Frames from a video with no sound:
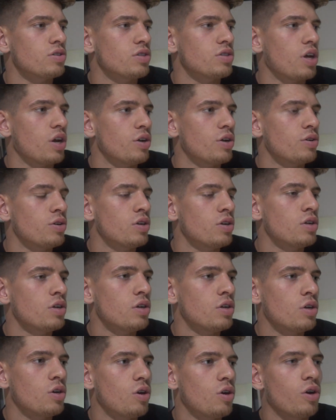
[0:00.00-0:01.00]
So
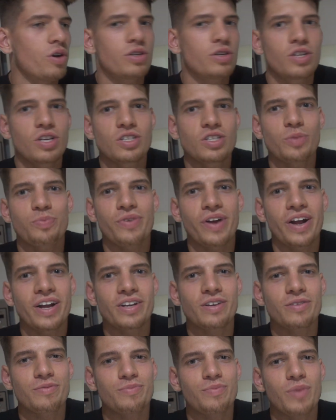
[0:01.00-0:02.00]
well, it's just a
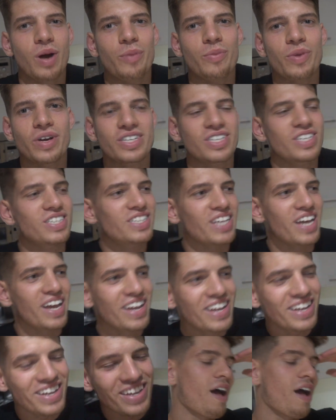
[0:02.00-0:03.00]
prank, mum, I should
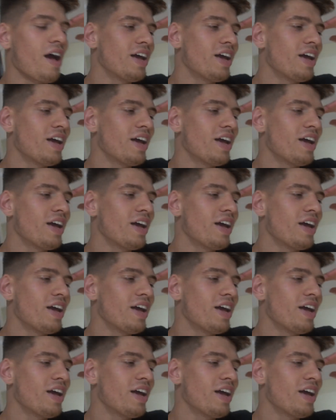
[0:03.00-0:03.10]
say.